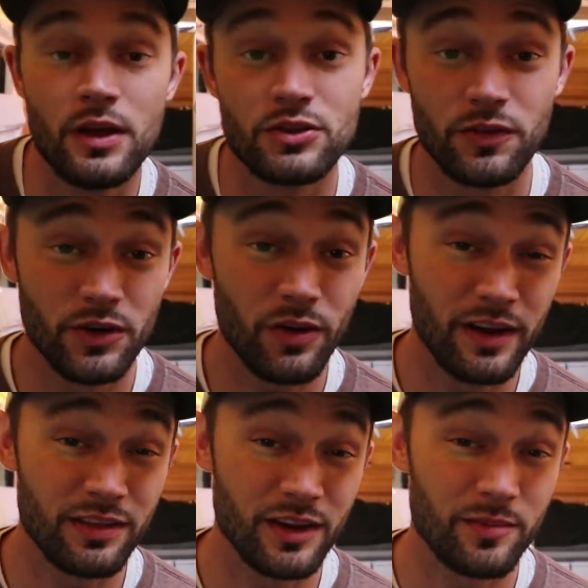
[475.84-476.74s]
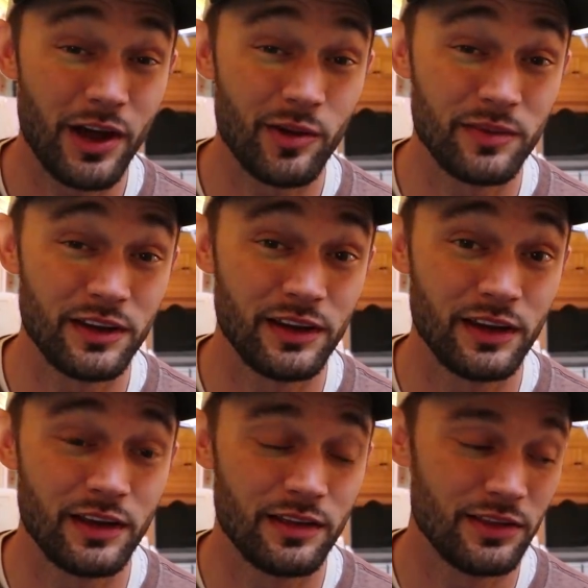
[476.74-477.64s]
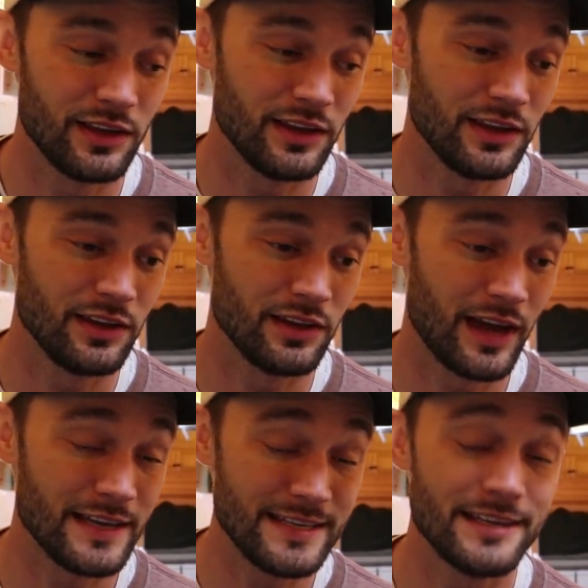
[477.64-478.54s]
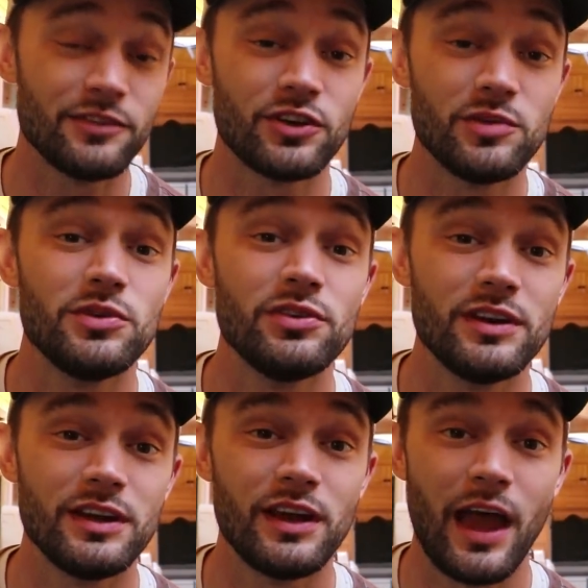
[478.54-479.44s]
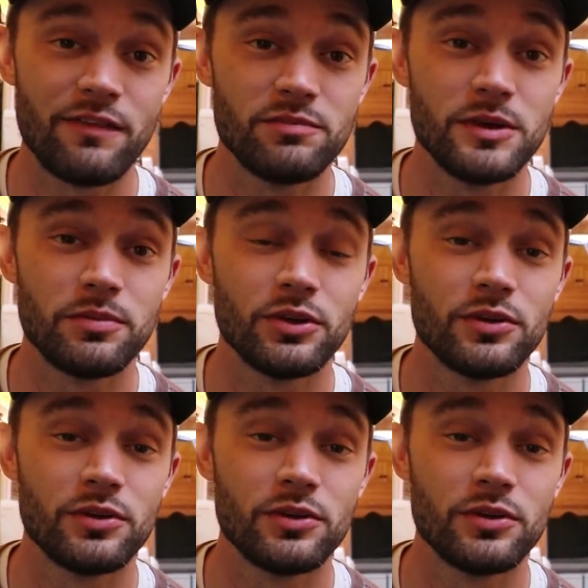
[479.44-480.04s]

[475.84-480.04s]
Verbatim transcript: So if you know anything about me, the idea of community, having people